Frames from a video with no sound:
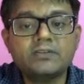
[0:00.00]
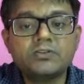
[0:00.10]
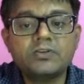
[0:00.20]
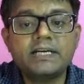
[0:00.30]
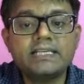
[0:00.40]

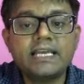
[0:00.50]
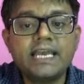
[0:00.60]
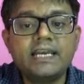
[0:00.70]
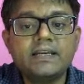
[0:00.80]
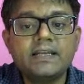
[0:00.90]
So that is
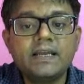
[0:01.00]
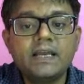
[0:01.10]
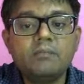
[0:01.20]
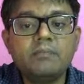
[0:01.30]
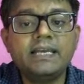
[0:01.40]
again
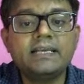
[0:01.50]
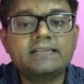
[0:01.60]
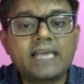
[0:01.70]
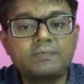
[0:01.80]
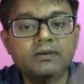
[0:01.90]
minus
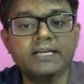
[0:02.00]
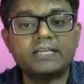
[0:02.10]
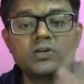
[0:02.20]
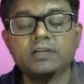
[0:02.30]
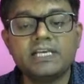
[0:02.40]
capital, that is
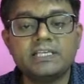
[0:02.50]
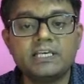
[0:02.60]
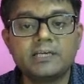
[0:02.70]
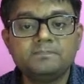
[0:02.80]
not changing.